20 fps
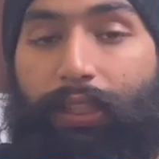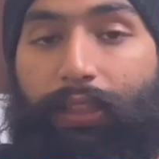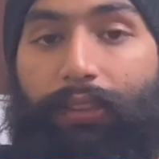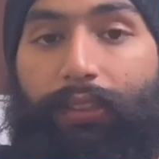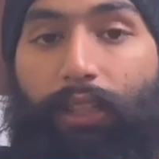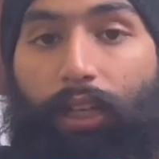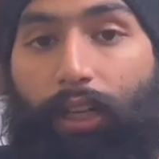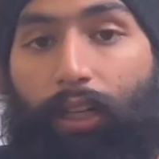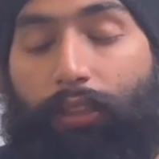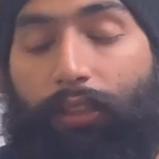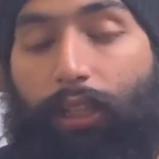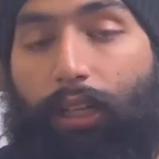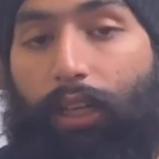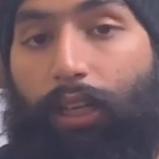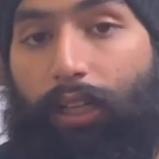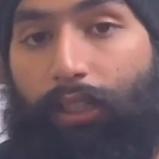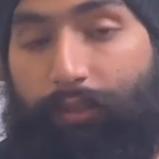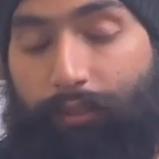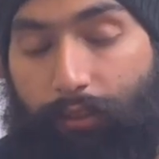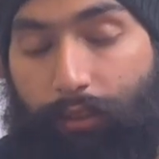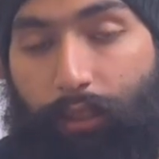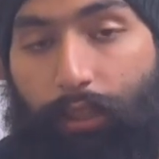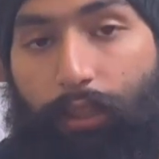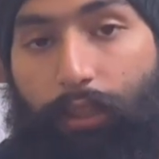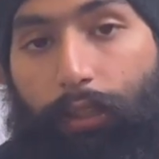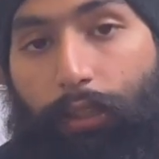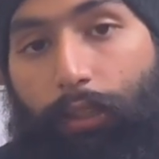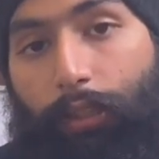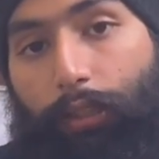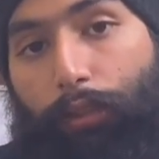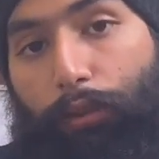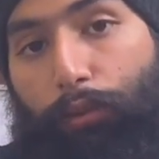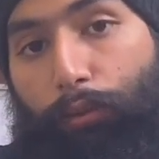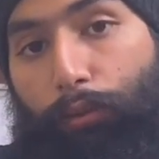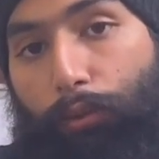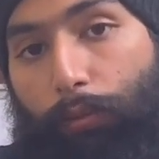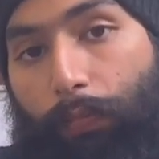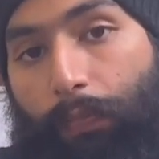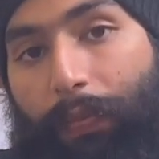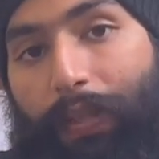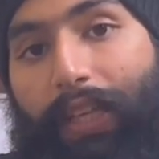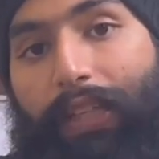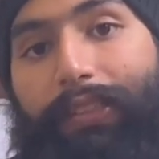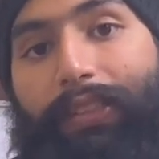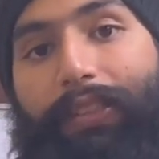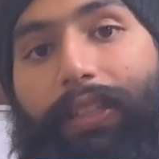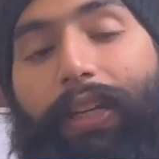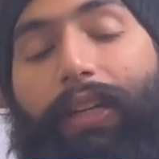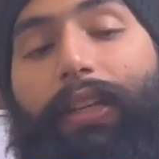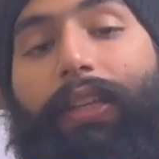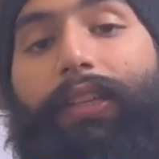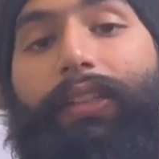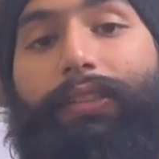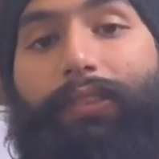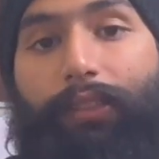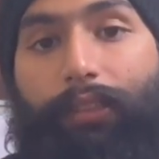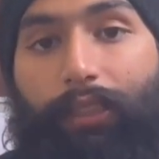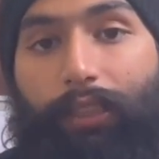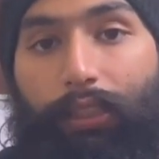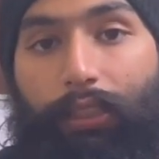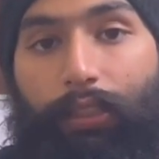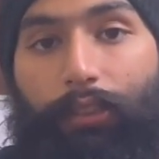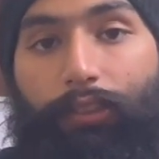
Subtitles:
is asked to extend his knee,